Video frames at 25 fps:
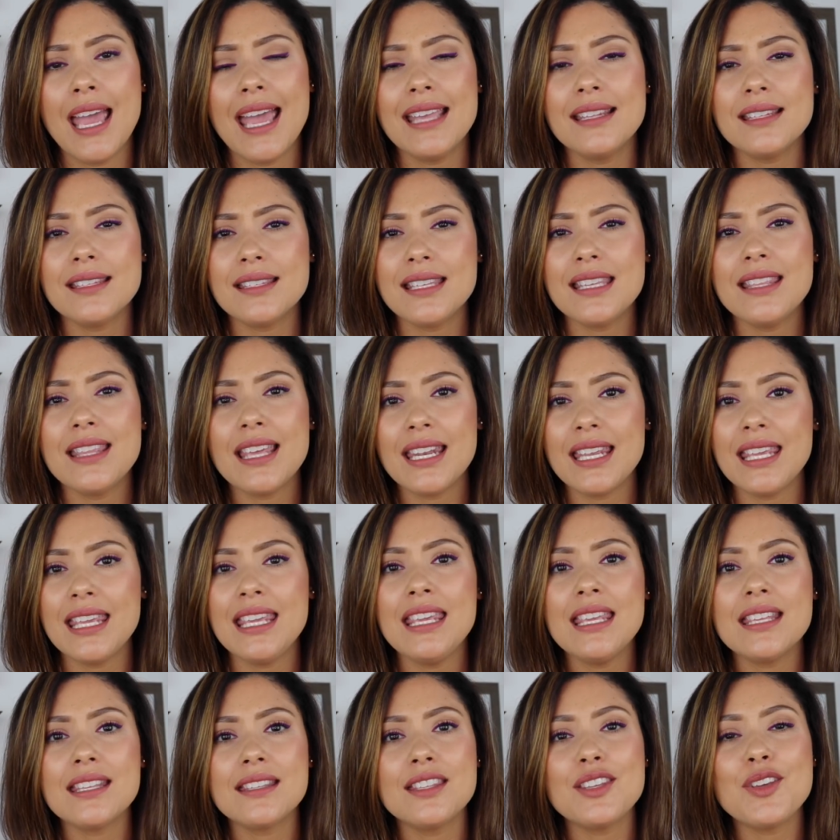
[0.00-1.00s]
and see that
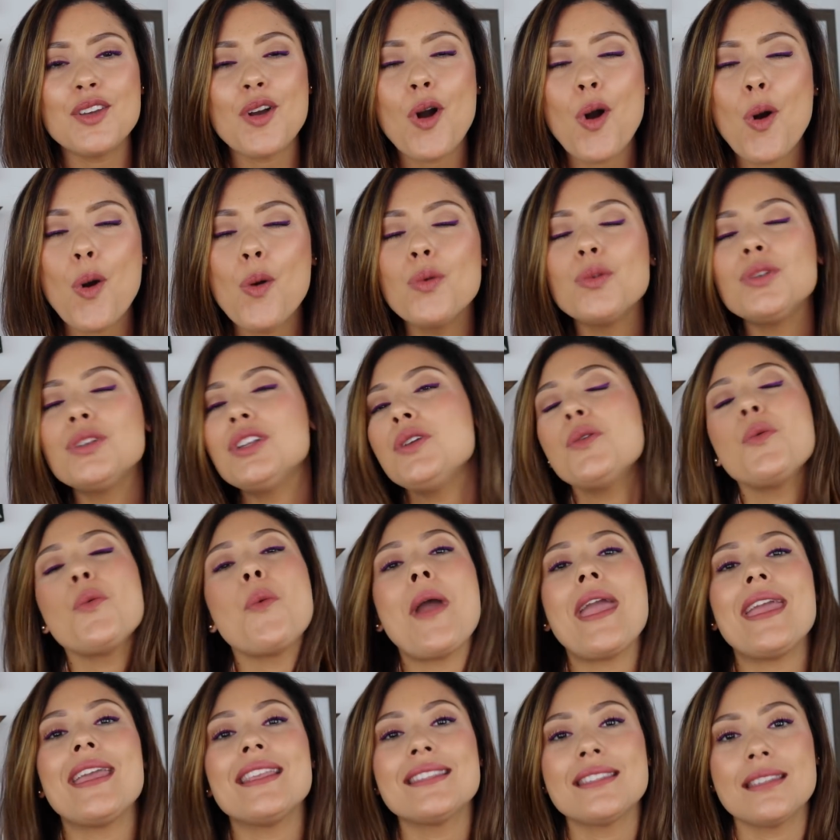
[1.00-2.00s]
he is the only
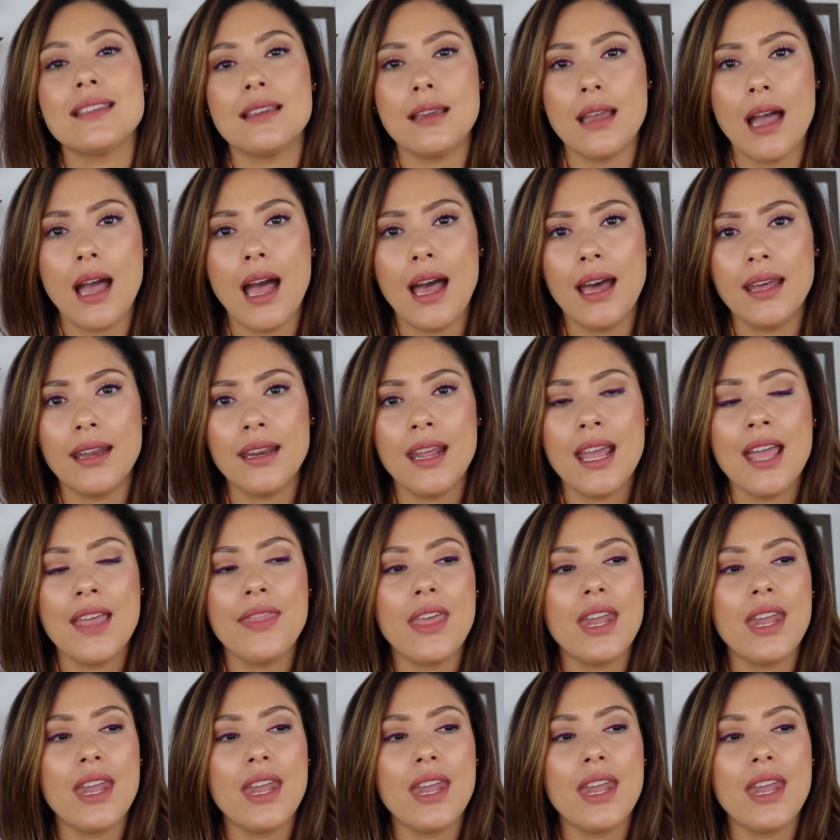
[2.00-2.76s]
way to God,